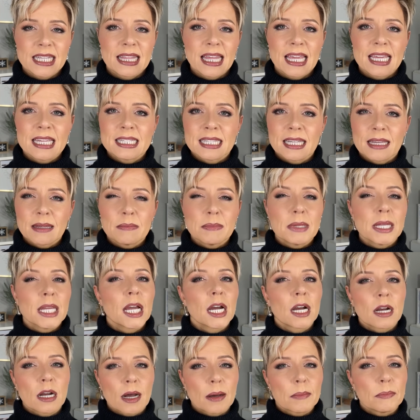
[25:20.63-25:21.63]
They sent me
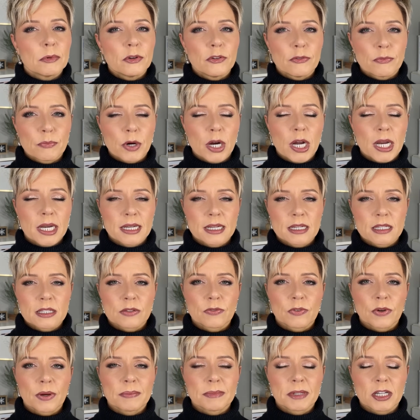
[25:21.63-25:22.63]
a couple of products
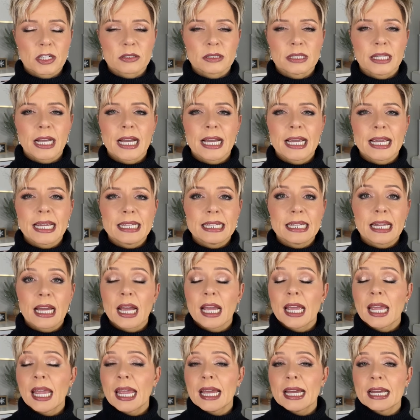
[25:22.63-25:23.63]
from their line,
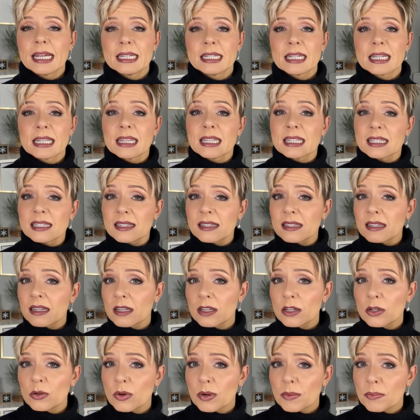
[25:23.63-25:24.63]
and this is
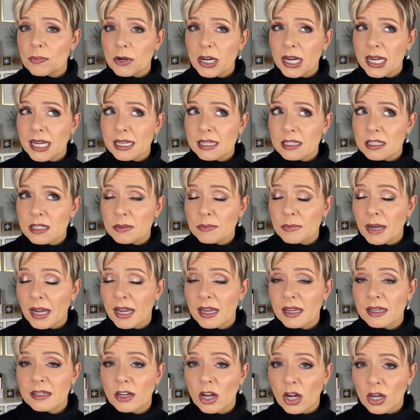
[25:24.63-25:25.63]
a newer brand to
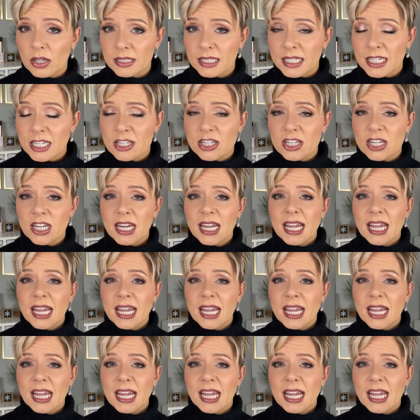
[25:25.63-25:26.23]
my knowledge.